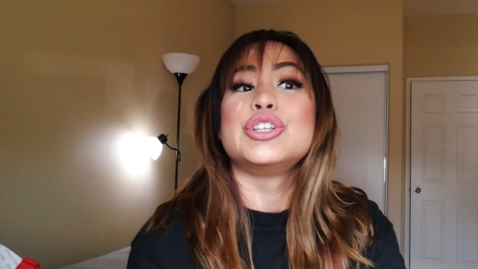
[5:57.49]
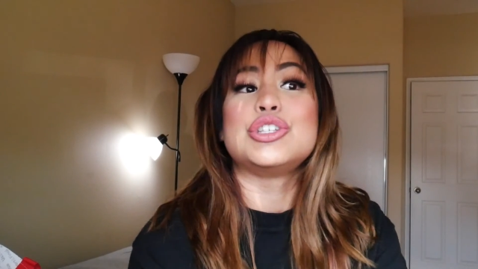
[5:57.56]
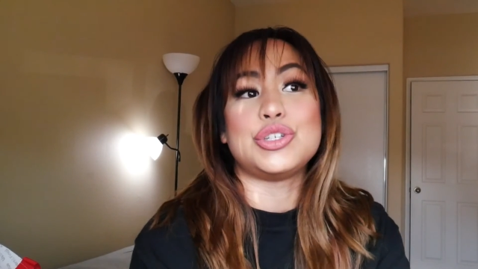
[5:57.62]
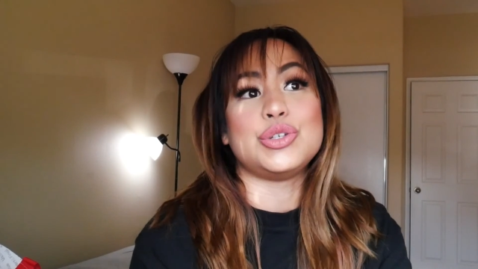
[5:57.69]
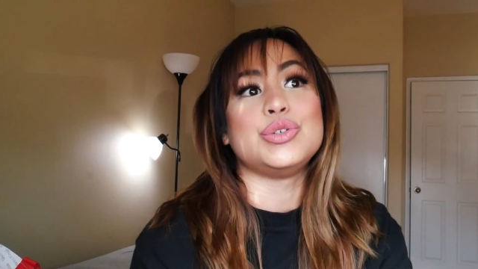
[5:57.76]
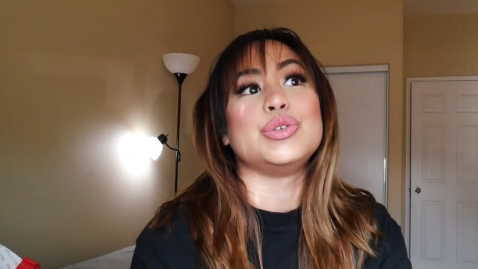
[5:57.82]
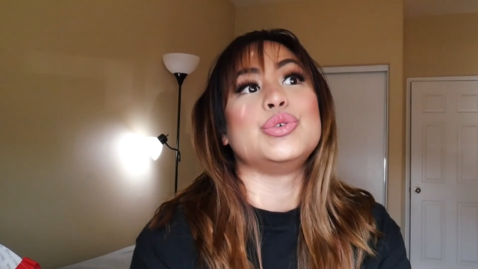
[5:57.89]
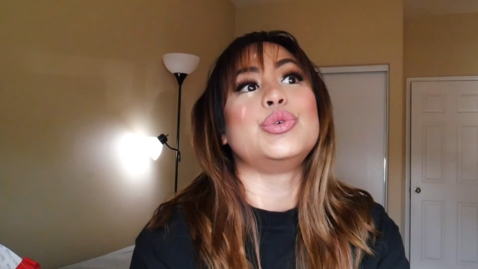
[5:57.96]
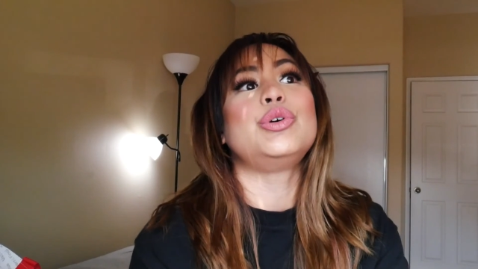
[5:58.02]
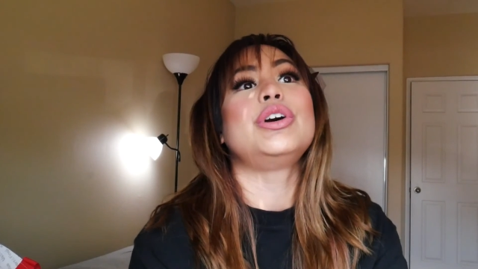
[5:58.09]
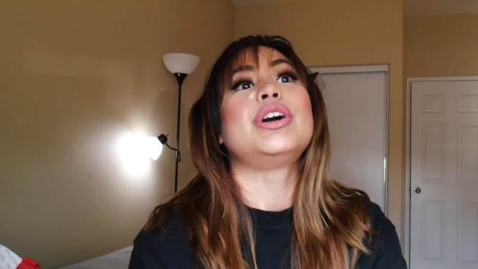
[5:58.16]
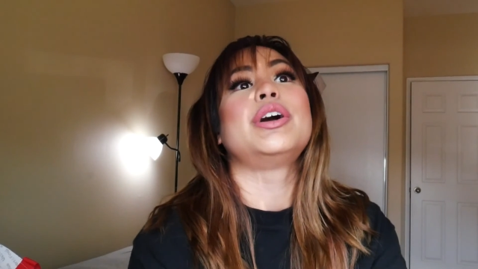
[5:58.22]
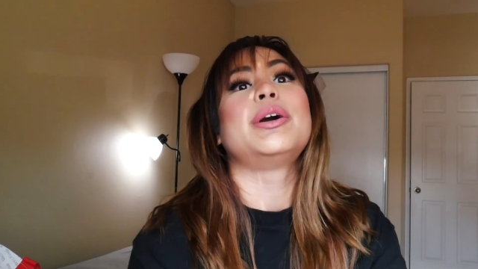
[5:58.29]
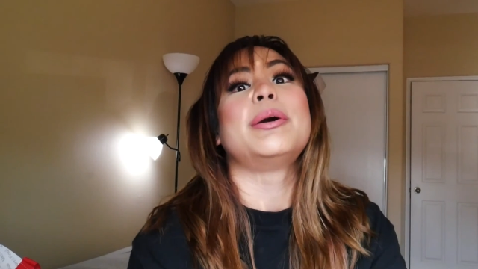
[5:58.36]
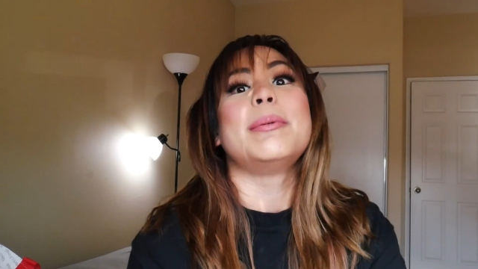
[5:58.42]
to
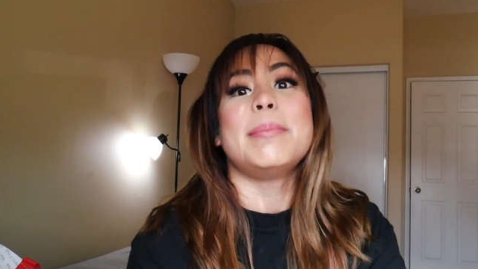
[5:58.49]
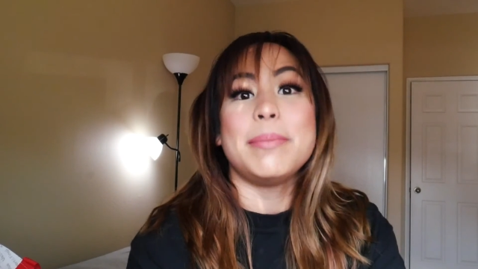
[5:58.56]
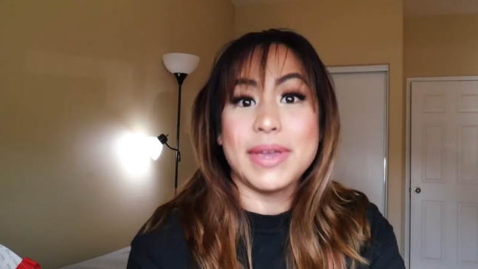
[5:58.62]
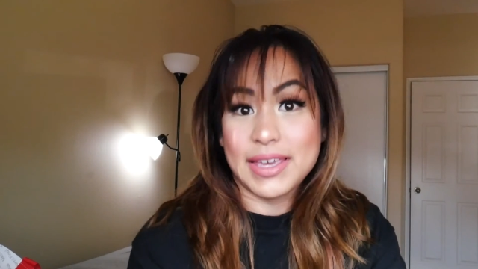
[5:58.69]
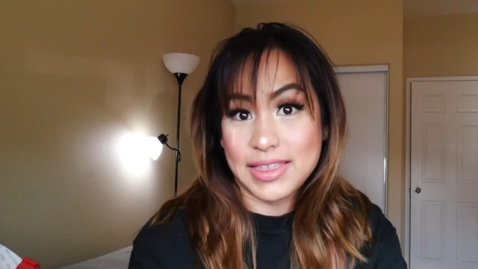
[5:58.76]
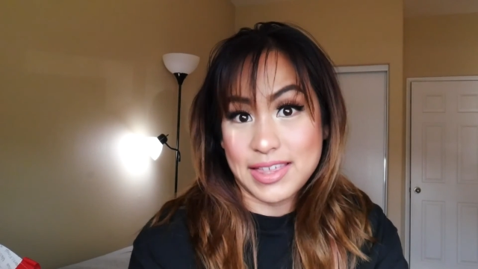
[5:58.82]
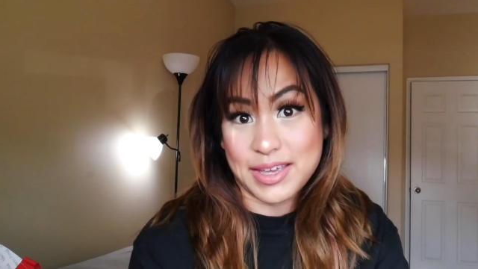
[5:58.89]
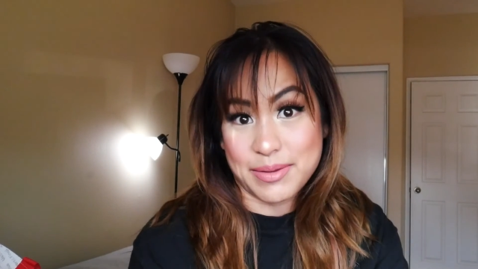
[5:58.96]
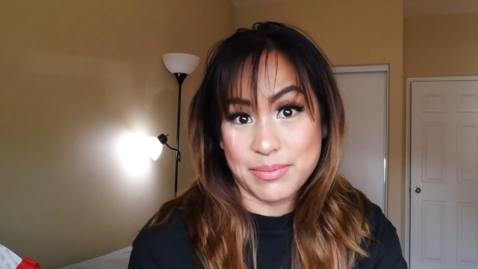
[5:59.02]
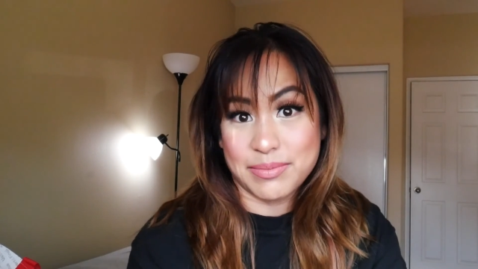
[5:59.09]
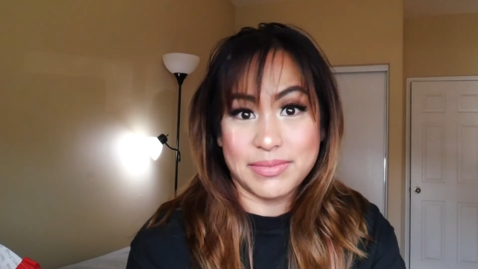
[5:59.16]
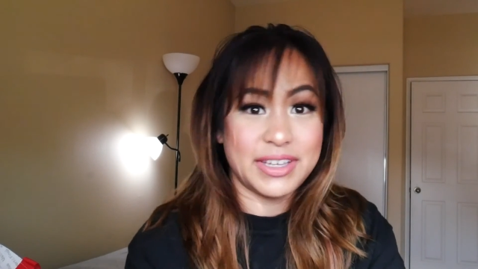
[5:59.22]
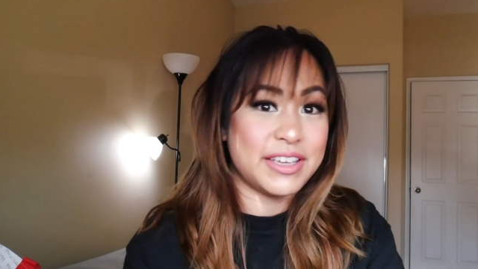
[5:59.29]
make them.